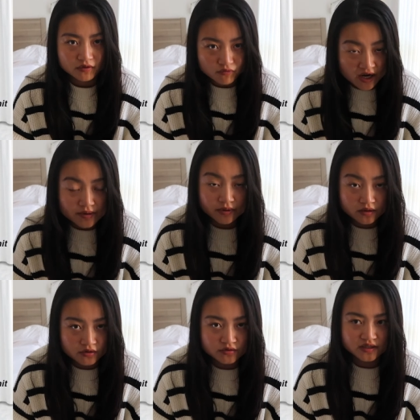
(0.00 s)
right
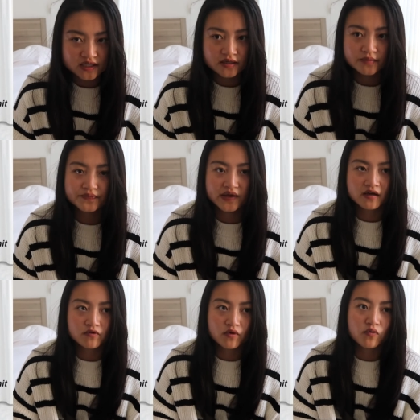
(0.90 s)
below the knee
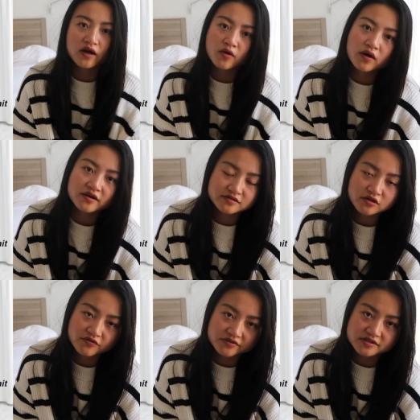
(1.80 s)
and what I want is
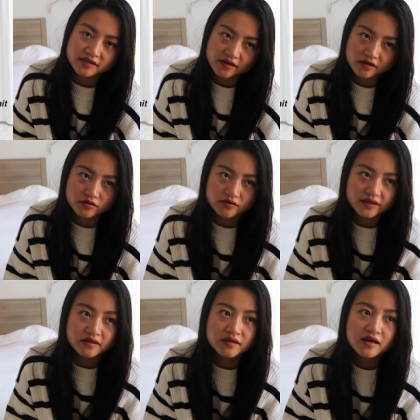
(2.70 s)
obviously ankle
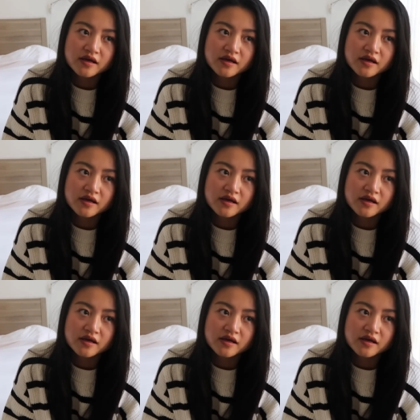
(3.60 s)
length.